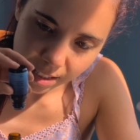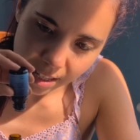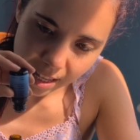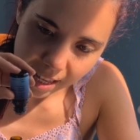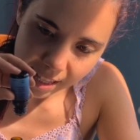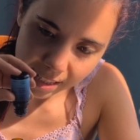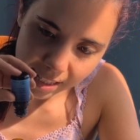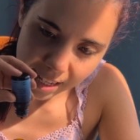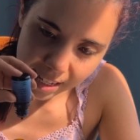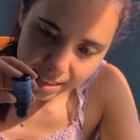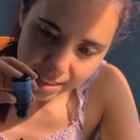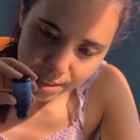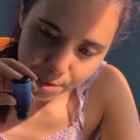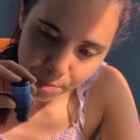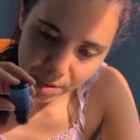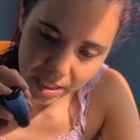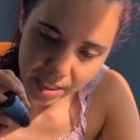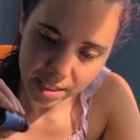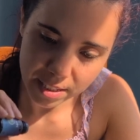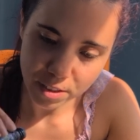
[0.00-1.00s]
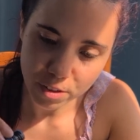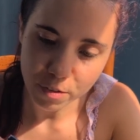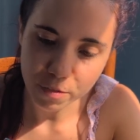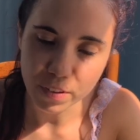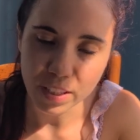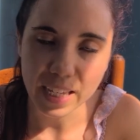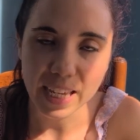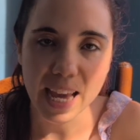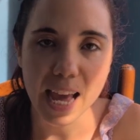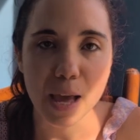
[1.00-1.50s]
and that's because of the
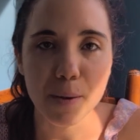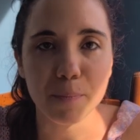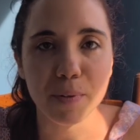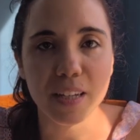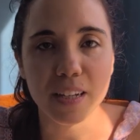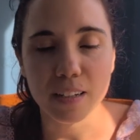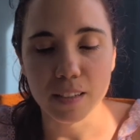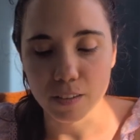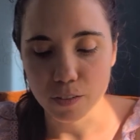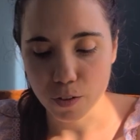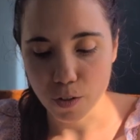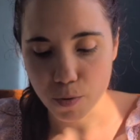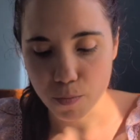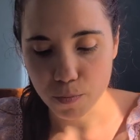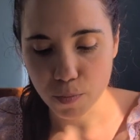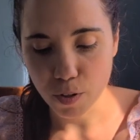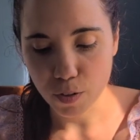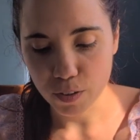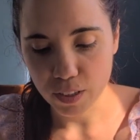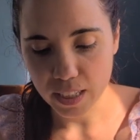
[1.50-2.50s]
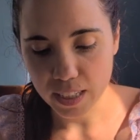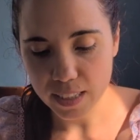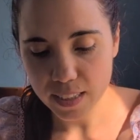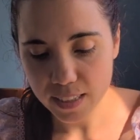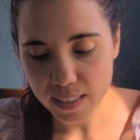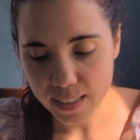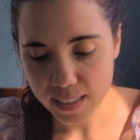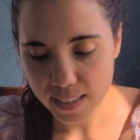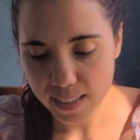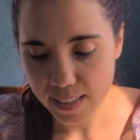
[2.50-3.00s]
chemical
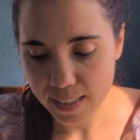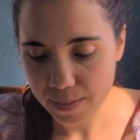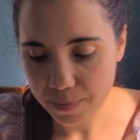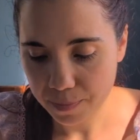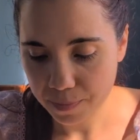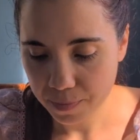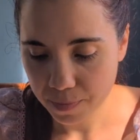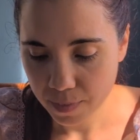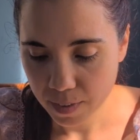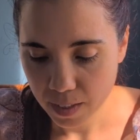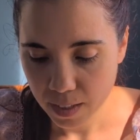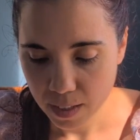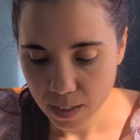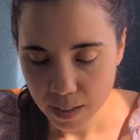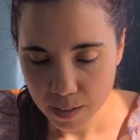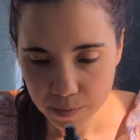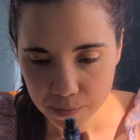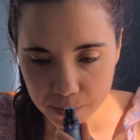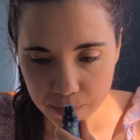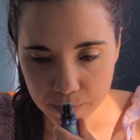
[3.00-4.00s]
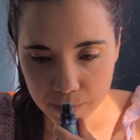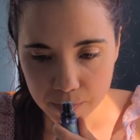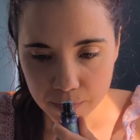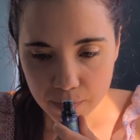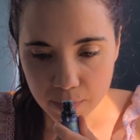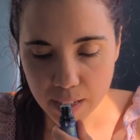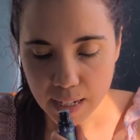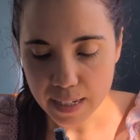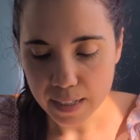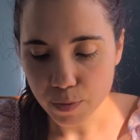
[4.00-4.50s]
components.
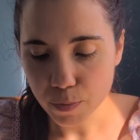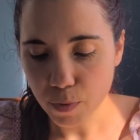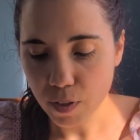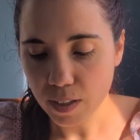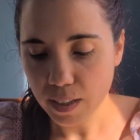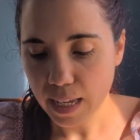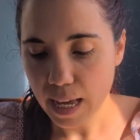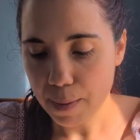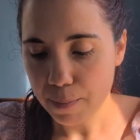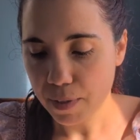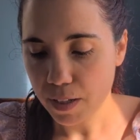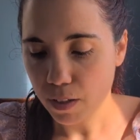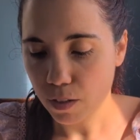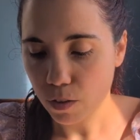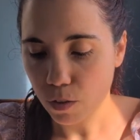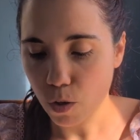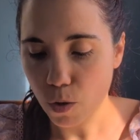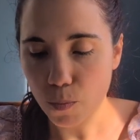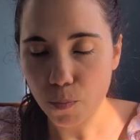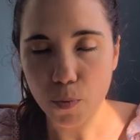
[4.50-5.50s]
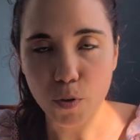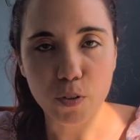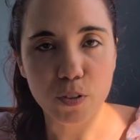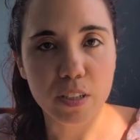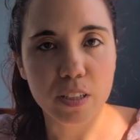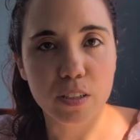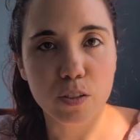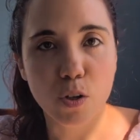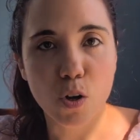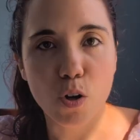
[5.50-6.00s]
There's one chemical
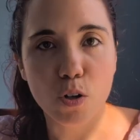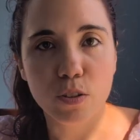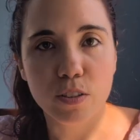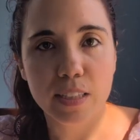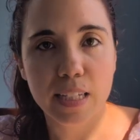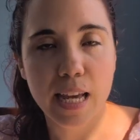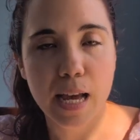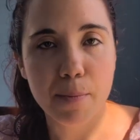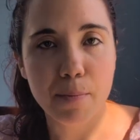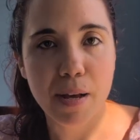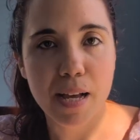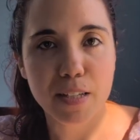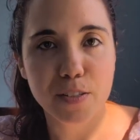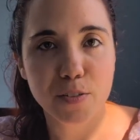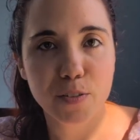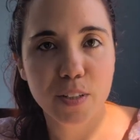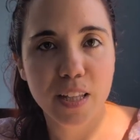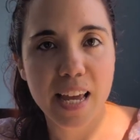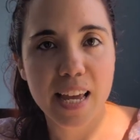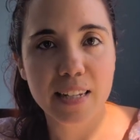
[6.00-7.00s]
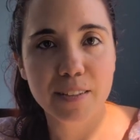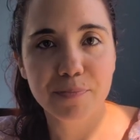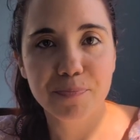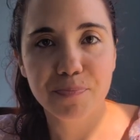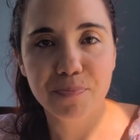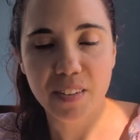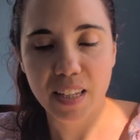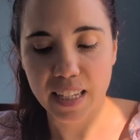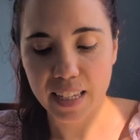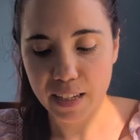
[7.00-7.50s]
component called chamazolan
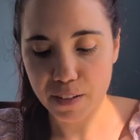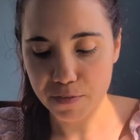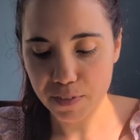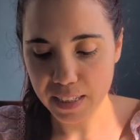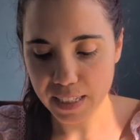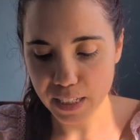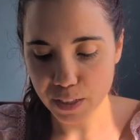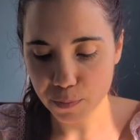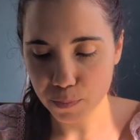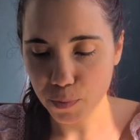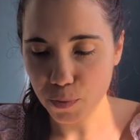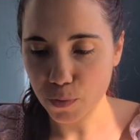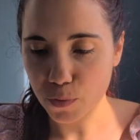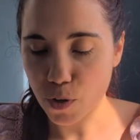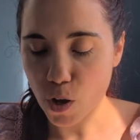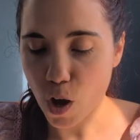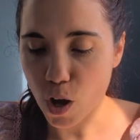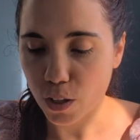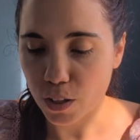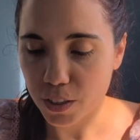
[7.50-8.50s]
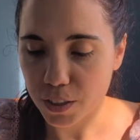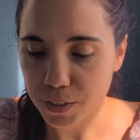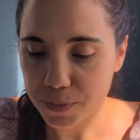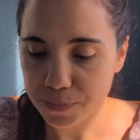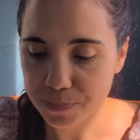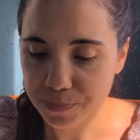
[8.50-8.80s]
that gives this blue color.